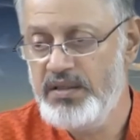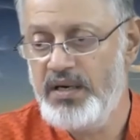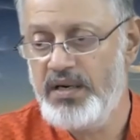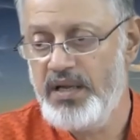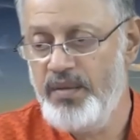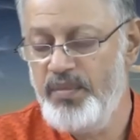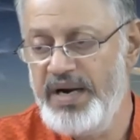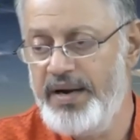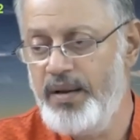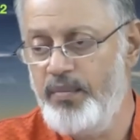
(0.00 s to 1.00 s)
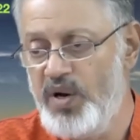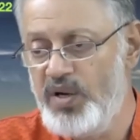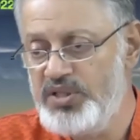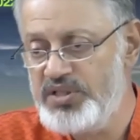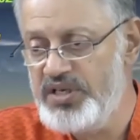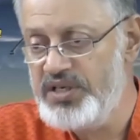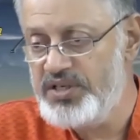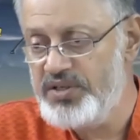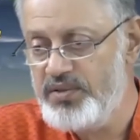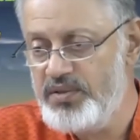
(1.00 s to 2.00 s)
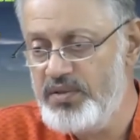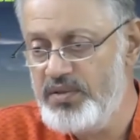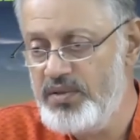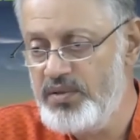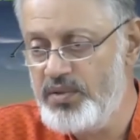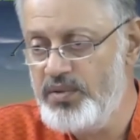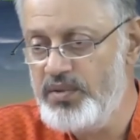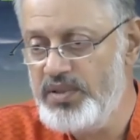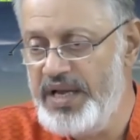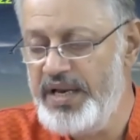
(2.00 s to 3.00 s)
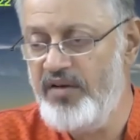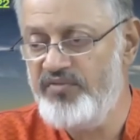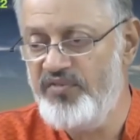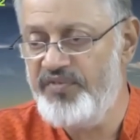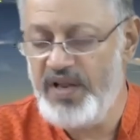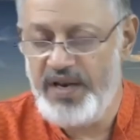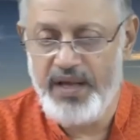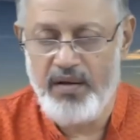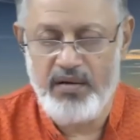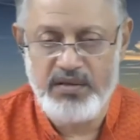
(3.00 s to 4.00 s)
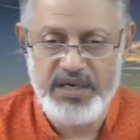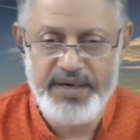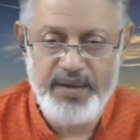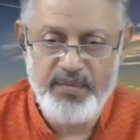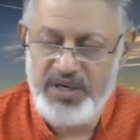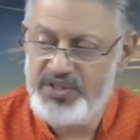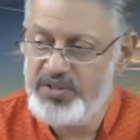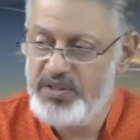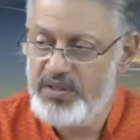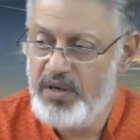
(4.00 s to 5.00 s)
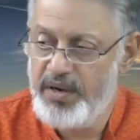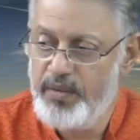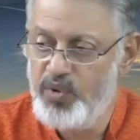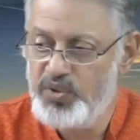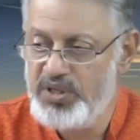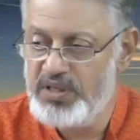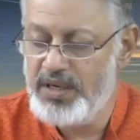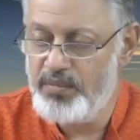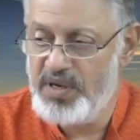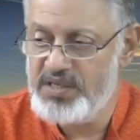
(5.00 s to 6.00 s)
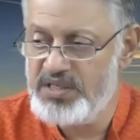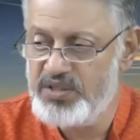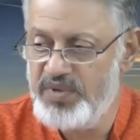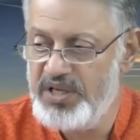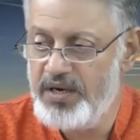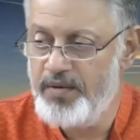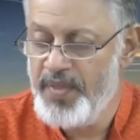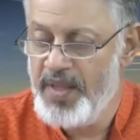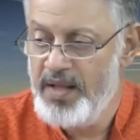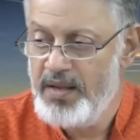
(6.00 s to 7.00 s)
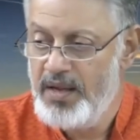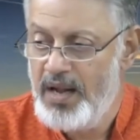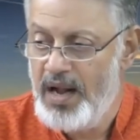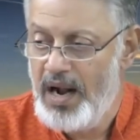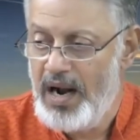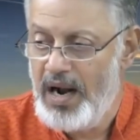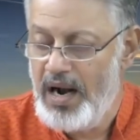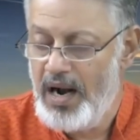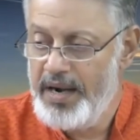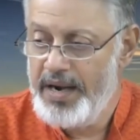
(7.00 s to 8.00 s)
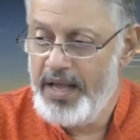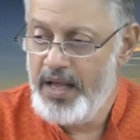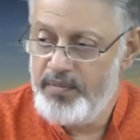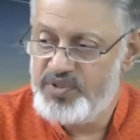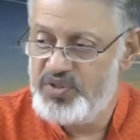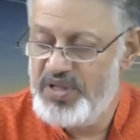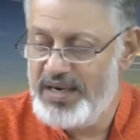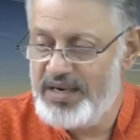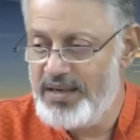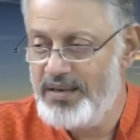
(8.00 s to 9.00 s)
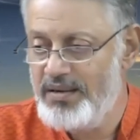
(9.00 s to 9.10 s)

that immediately barges into any of the feeling or sentiments or emotion that passes within and names that